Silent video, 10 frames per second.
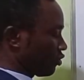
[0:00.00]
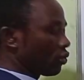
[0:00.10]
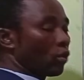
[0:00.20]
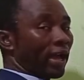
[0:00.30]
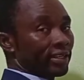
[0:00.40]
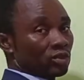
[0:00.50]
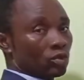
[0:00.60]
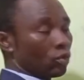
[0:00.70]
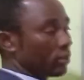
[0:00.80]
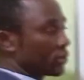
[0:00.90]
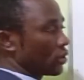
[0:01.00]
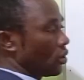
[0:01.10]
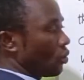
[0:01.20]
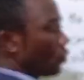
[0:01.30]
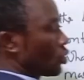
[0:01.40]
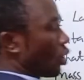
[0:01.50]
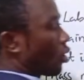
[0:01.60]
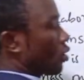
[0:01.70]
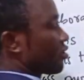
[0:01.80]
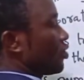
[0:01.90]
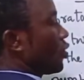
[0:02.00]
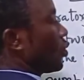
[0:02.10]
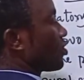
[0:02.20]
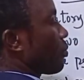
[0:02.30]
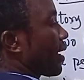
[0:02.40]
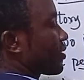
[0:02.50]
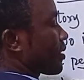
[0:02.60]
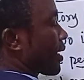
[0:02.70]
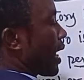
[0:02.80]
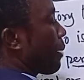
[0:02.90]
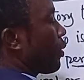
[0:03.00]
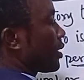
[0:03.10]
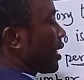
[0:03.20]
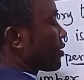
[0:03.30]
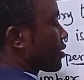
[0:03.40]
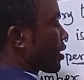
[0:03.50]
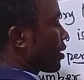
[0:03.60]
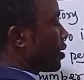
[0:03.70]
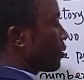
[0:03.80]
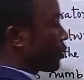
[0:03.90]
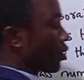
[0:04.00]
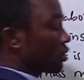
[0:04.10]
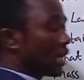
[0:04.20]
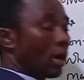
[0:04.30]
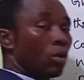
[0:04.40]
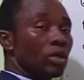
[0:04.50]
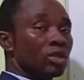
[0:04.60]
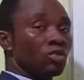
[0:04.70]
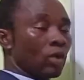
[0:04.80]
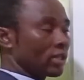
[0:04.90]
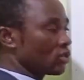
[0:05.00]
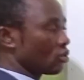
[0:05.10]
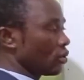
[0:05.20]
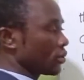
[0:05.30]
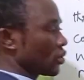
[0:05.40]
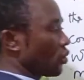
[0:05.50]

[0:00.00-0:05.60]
2 isotopes. We'll not continue with mass 3 abundance 3 because there are only 2 isotopes.